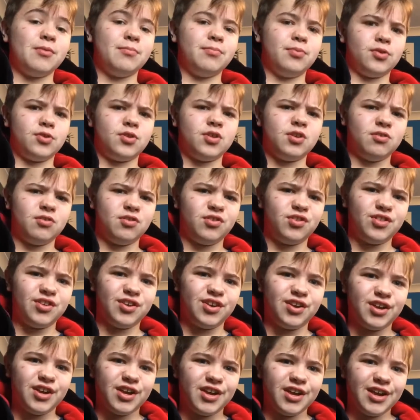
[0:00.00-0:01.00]
but
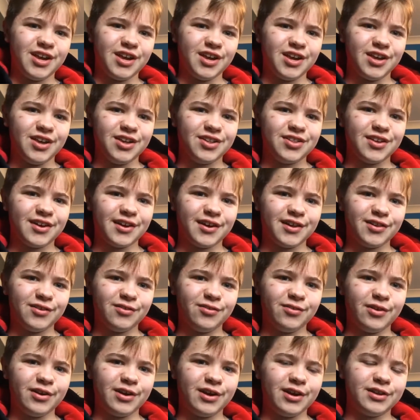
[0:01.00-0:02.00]
seriously, it is
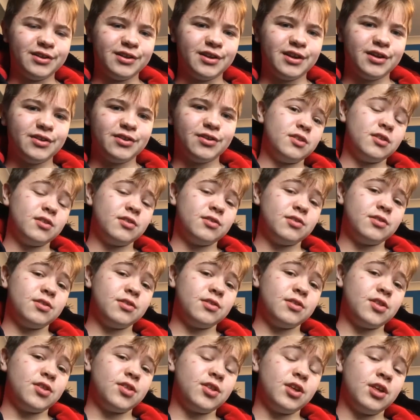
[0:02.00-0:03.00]
Halloween,
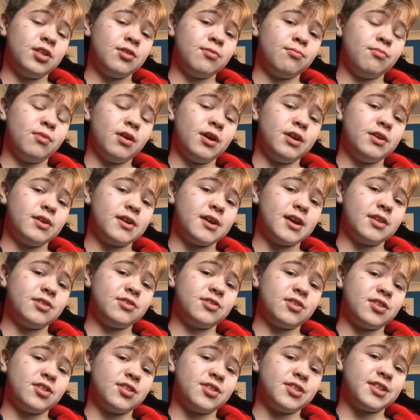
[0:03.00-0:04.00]
the season where you
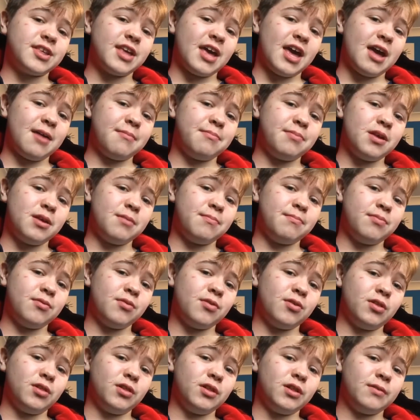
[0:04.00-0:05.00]
get to scare
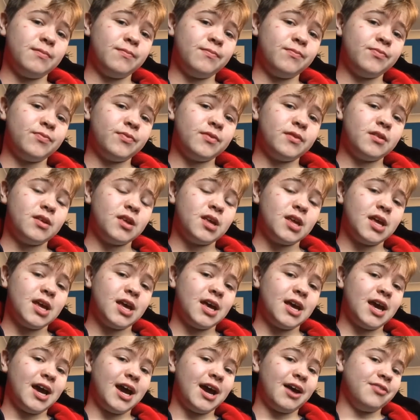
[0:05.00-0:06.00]
people,
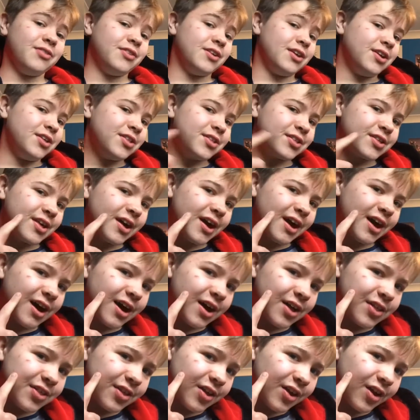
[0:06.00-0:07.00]
and these
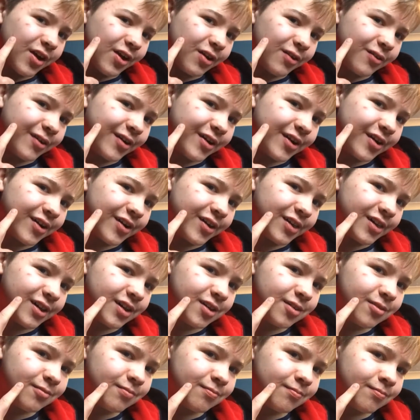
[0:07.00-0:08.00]
scars are real.
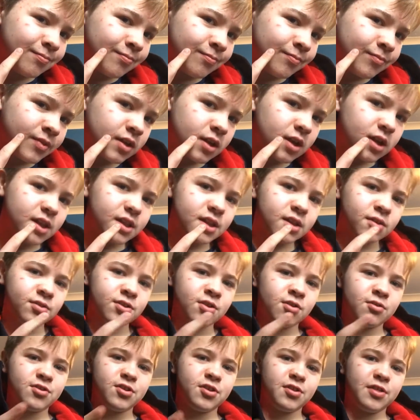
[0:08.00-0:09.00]
No,
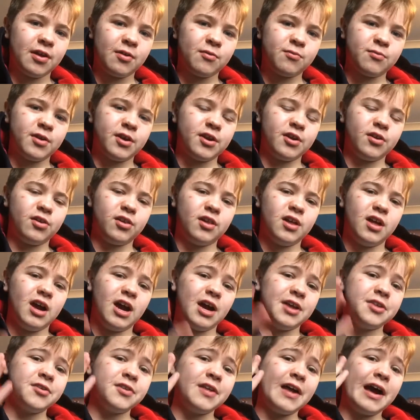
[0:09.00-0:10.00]
seriously, they're real.
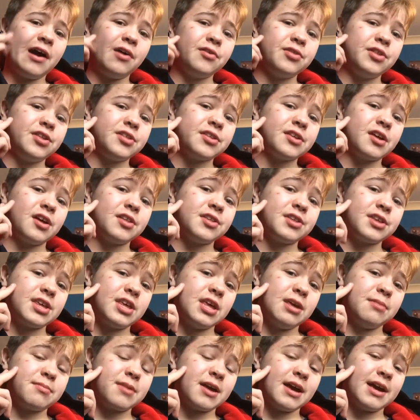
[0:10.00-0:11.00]
I don't know how these scars
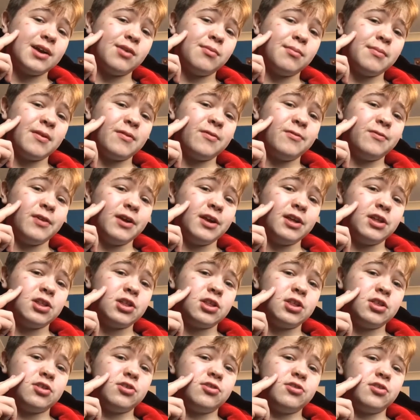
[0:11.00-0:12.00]
keep getting on my
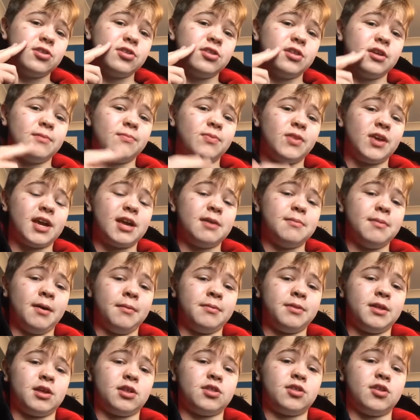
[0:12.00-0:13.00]
face, it's just that they keep
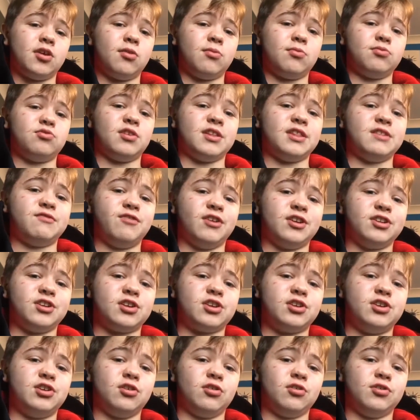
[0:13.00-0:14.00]
happening, so we're trying to find
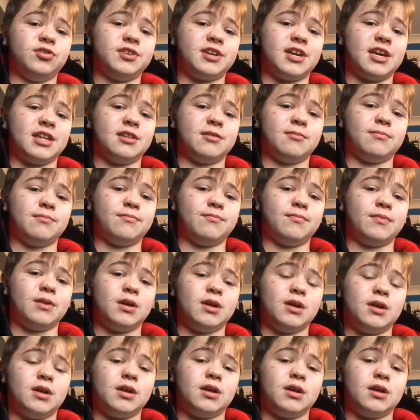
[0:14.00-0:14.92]
a cure to get them